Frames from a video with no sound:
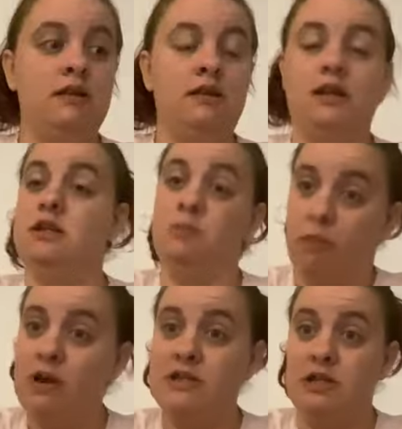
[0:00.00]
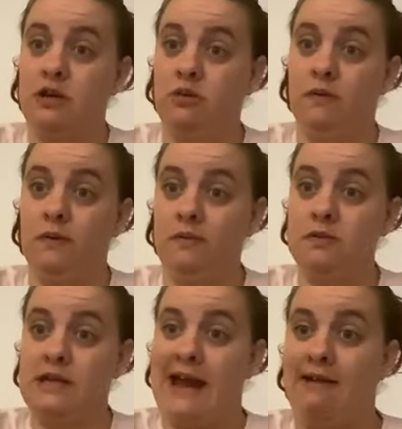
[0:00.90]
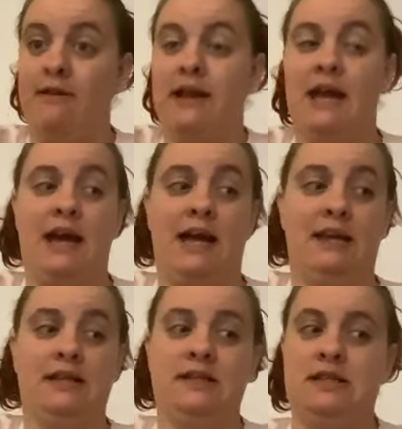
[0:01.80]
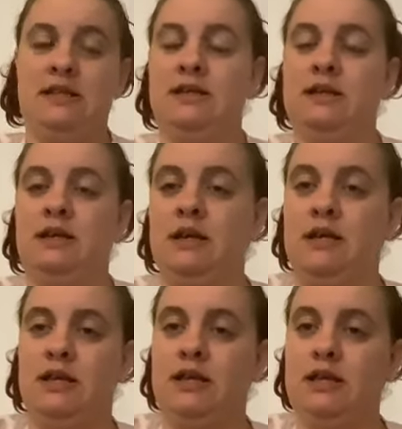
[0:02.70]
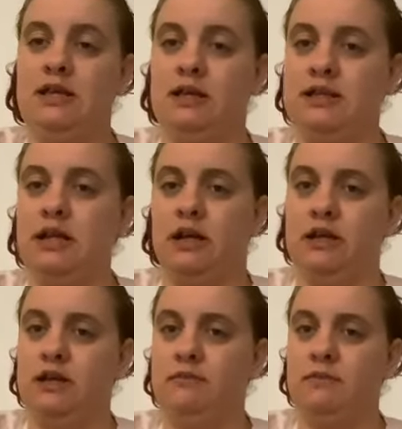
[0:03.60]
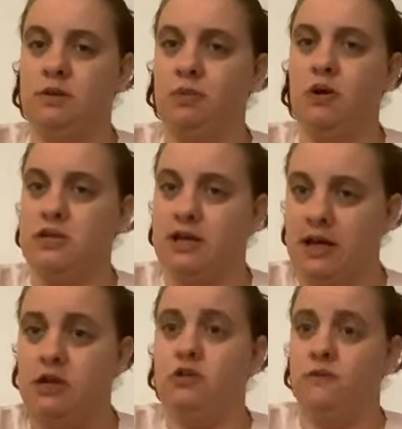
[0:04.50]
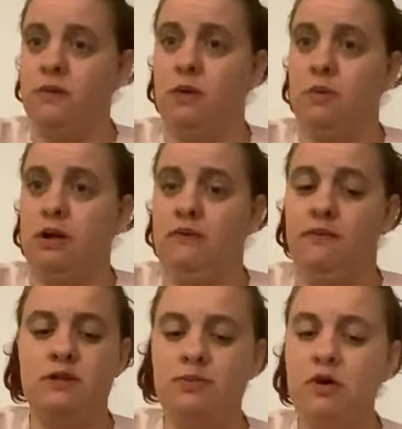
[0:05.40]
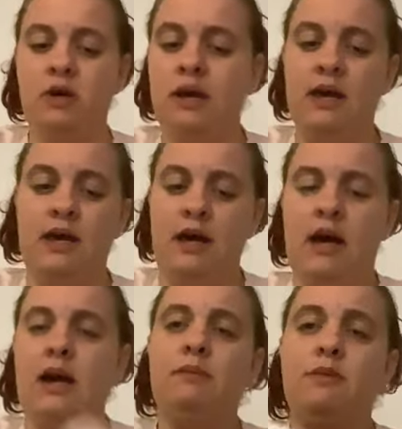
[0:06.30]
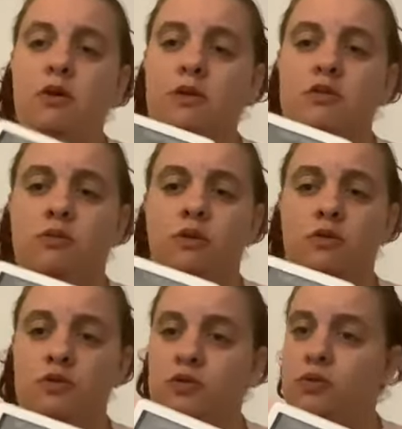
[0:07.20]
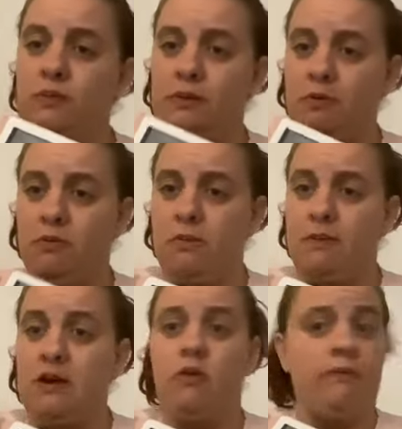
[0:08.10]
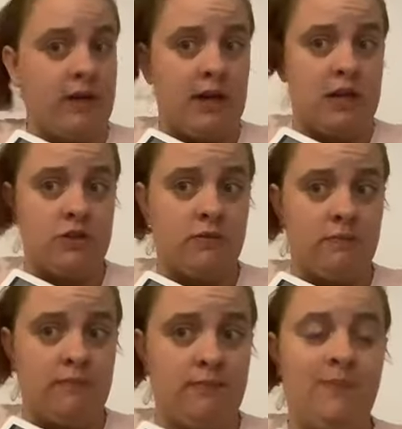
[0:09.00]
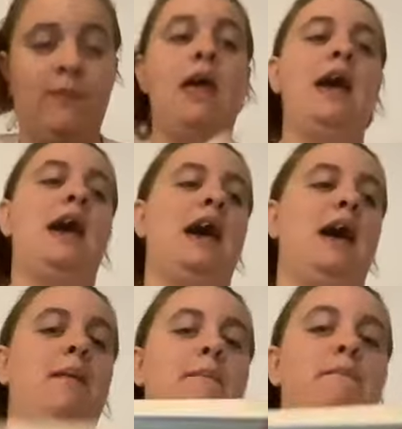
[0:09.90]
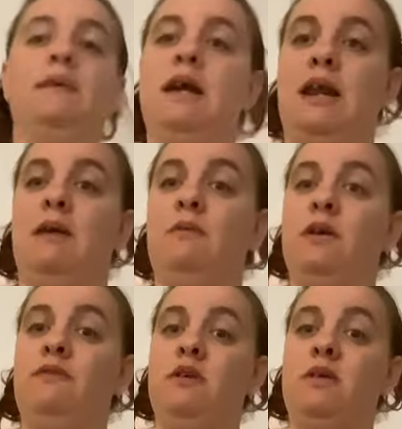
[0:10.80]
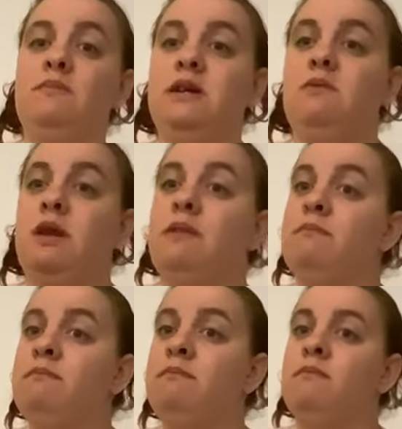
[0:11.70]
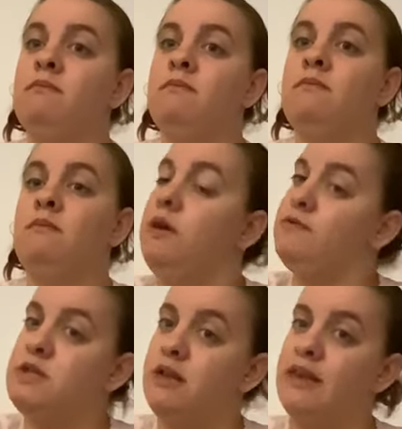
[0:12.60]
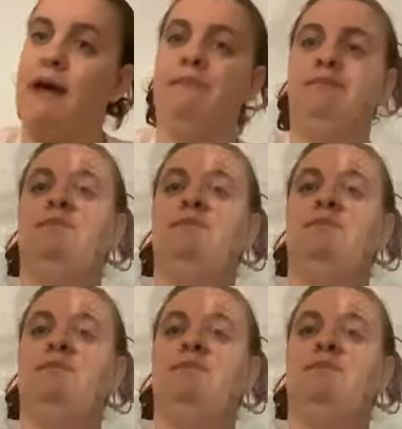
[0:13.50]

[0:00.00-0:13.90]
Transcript: the depressing novel that was Carrie and the slightly depressing nature of the opening of this book, I'm going to go on to People We Meet on Vacation. Um, and I will give you an update when I'm when I've started that. Hey